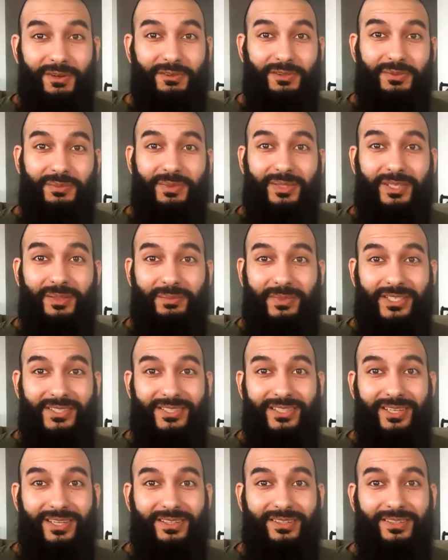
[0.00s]
wrong with being
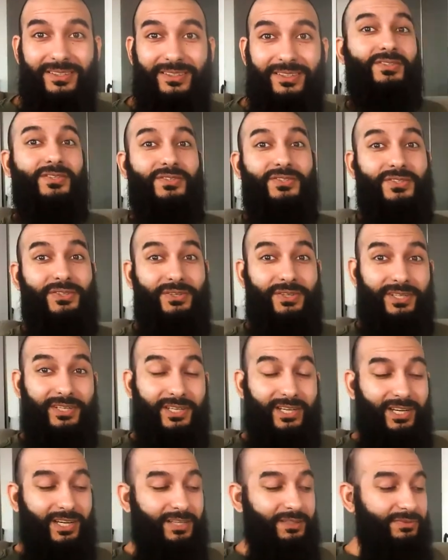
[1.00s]
messy at all. So starting
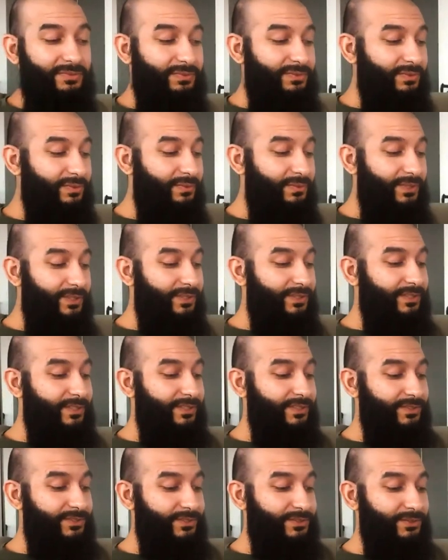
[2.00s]
off, we're
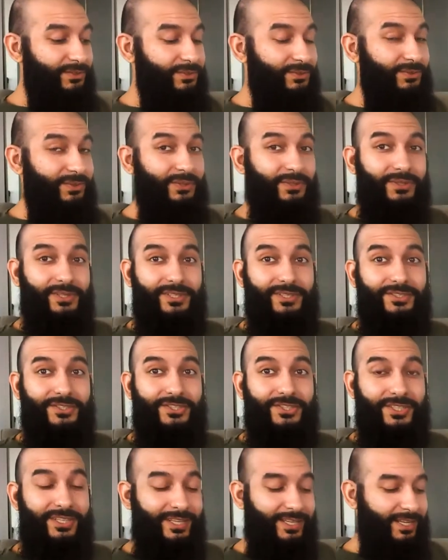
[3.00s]
gonna do
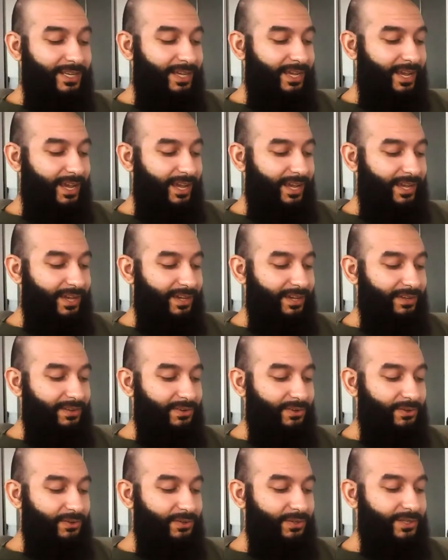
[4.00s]
orange. And
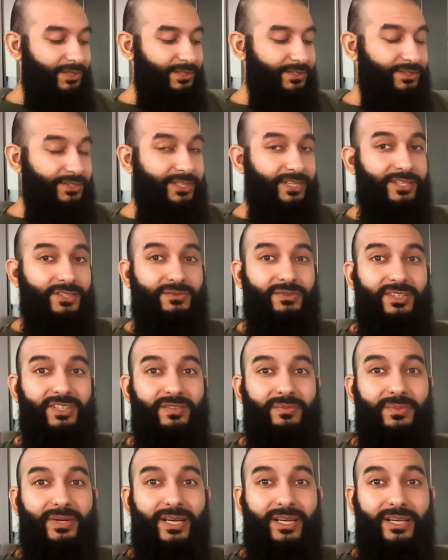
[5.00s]
orange is one
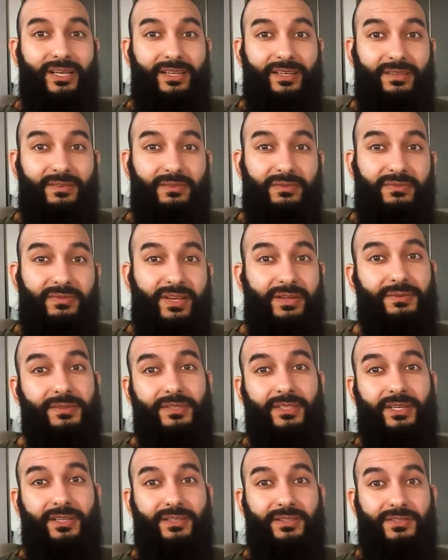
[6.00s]
of my
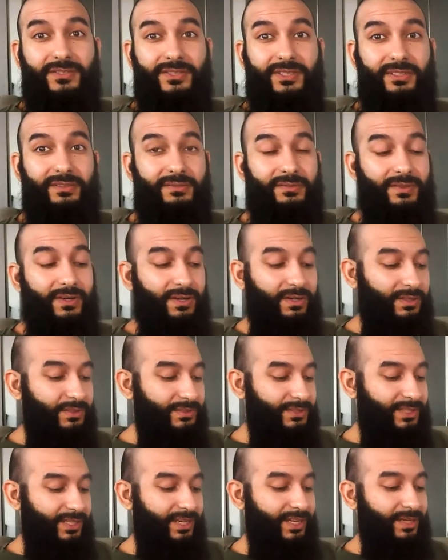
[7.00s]
favorite colors of
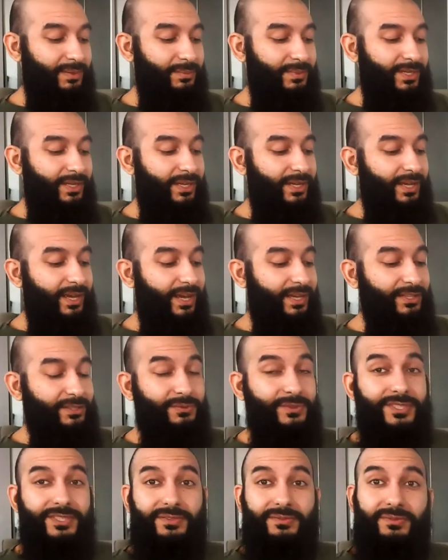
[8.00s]
all time. And the
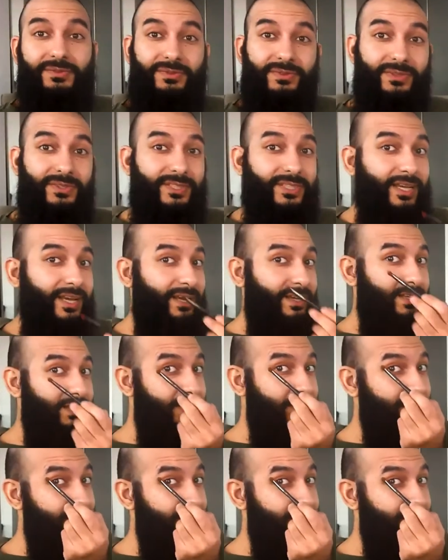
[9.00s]
reason for that